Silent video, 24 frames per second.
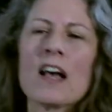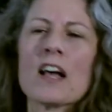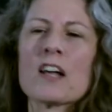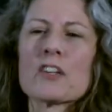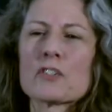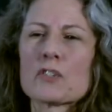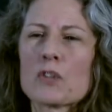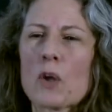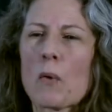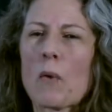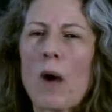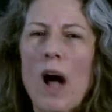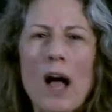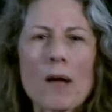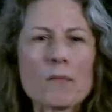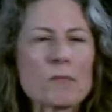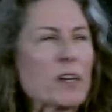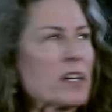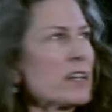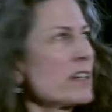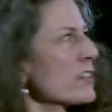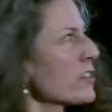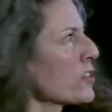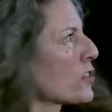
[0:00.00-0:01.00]
So I'm
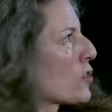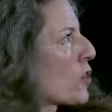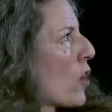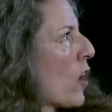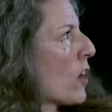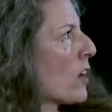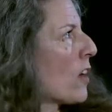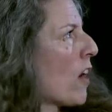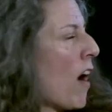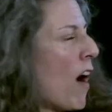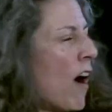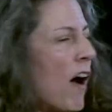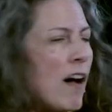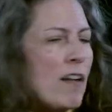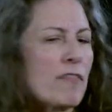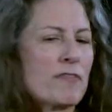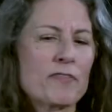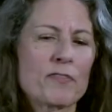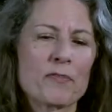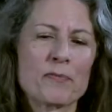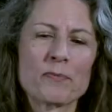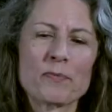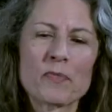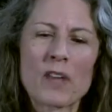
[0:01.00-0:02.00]
going to start
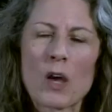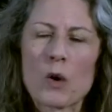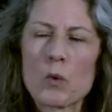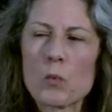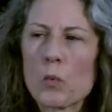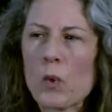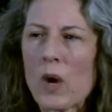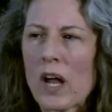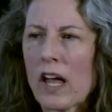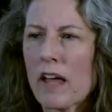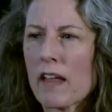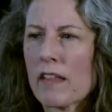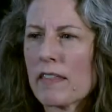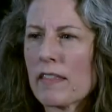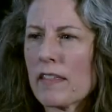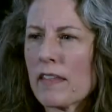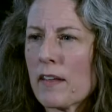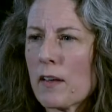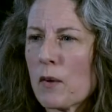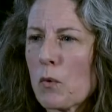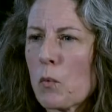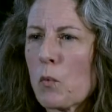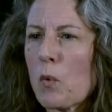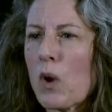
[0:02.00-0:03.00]
off with
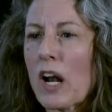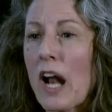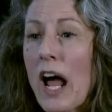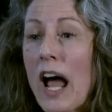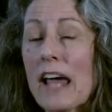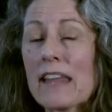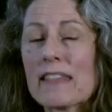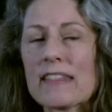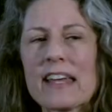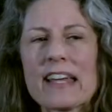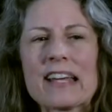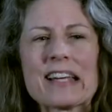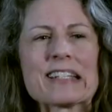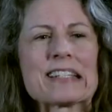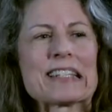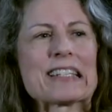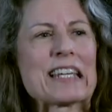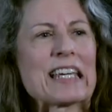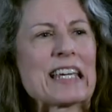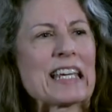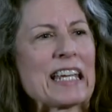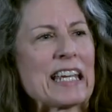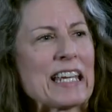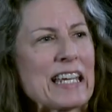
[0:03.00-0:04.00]
what I think is
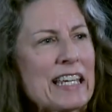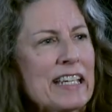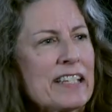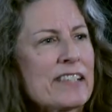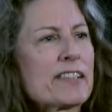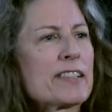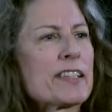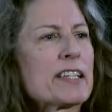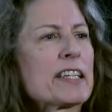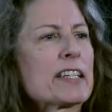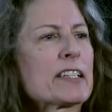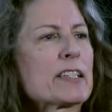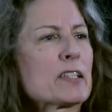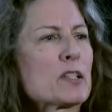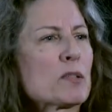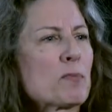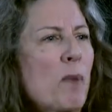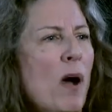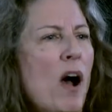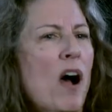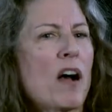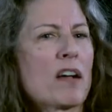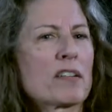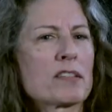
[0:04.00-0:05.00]
the easiest
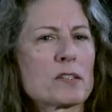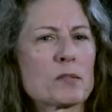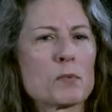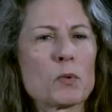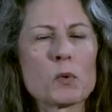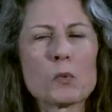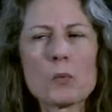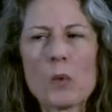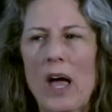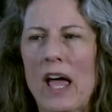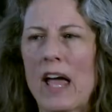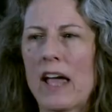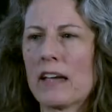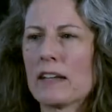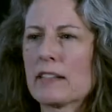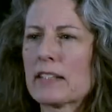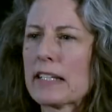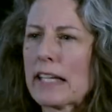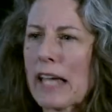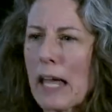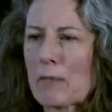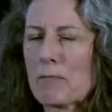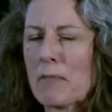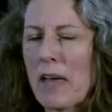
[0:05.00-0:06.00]
possible way
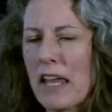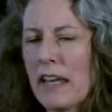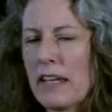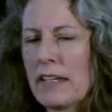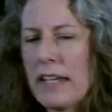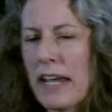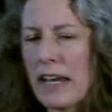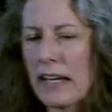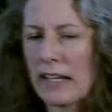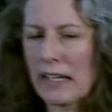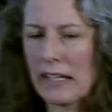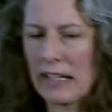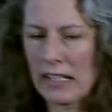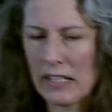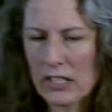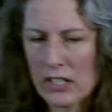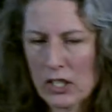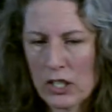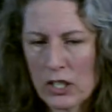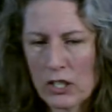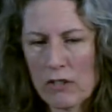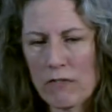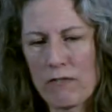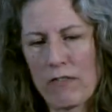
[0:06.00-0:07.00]
to get metadata
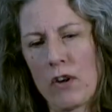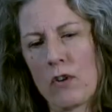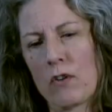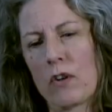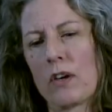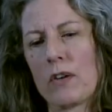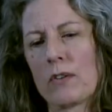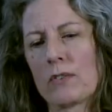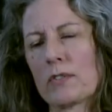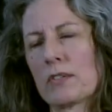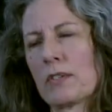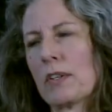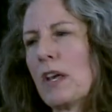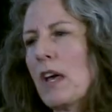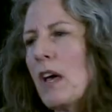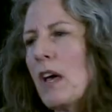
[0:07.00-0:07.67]
into your photos.